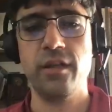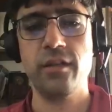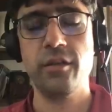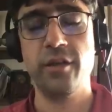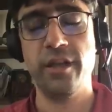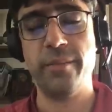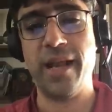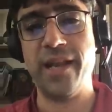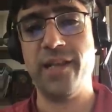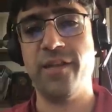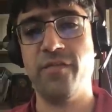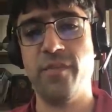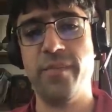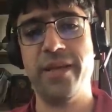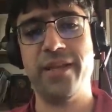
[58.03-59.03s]
including
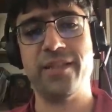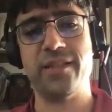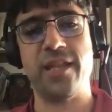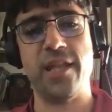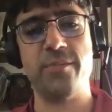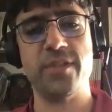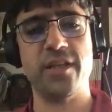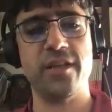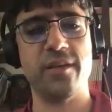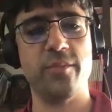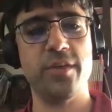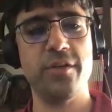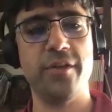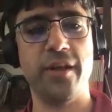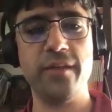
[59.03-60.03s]
many of the biggest names in
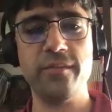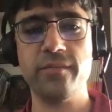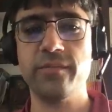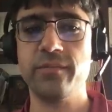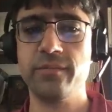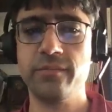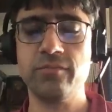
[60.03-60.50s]
computing.